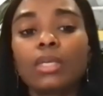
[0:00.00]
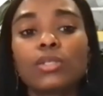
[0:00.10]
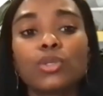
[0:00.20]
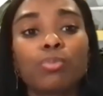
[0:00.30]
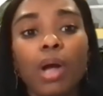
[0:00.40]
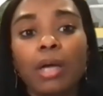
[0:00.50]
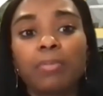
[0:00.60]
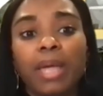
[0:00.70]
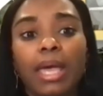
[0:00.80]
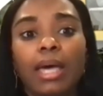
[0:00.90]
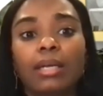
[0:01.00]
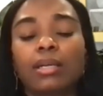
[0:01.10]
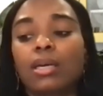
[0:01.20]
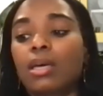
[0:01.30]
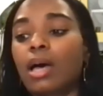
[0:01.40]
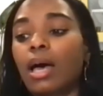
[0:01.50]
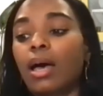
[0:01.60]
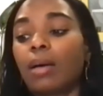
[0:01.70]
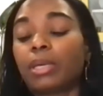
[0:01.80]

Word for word: to broadband, um,